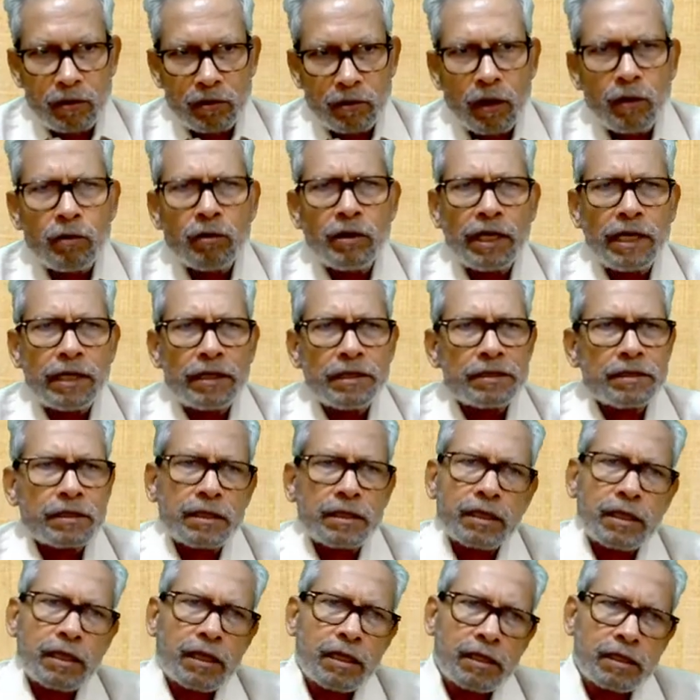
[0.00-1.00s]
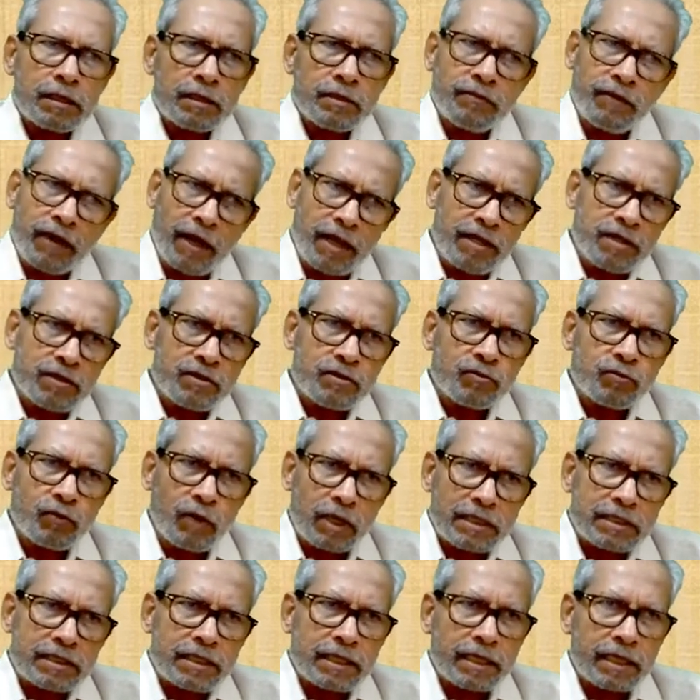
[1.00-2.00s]
Now let's revise
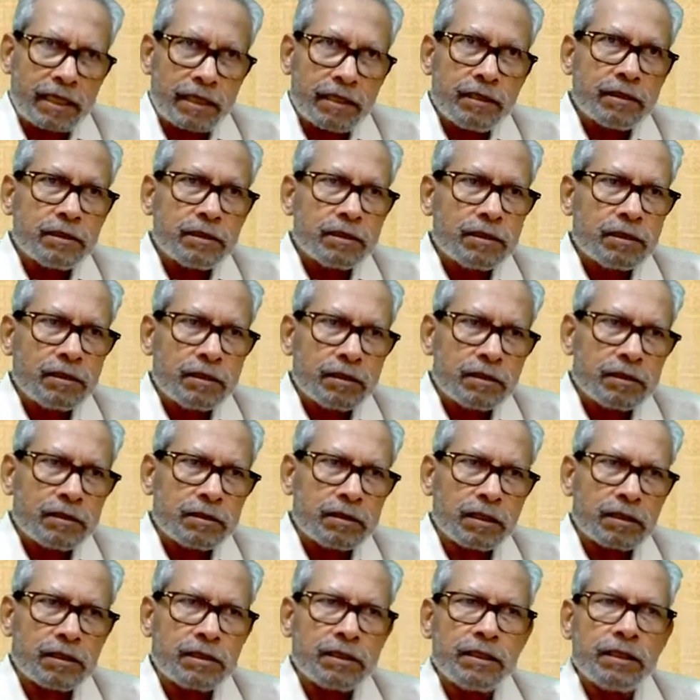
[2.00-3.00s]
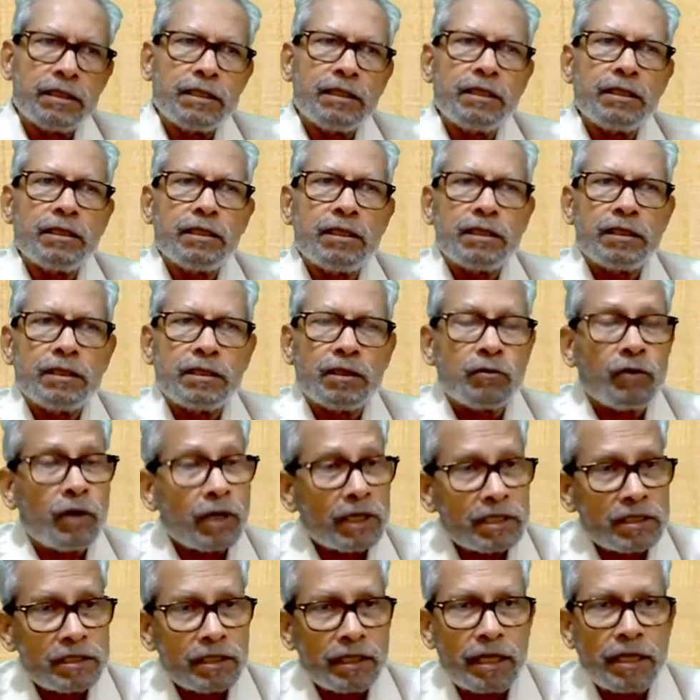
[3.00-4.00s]
once again. Let's see what
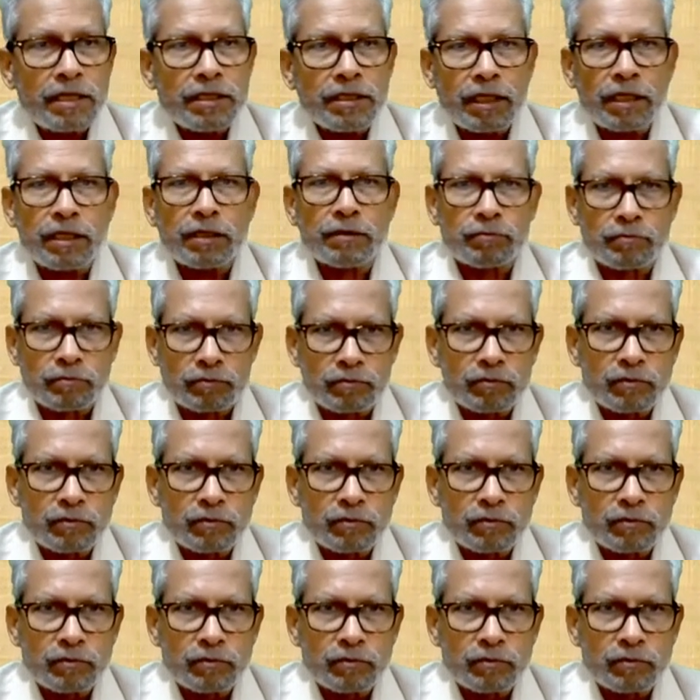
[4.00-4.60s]
is the HRM.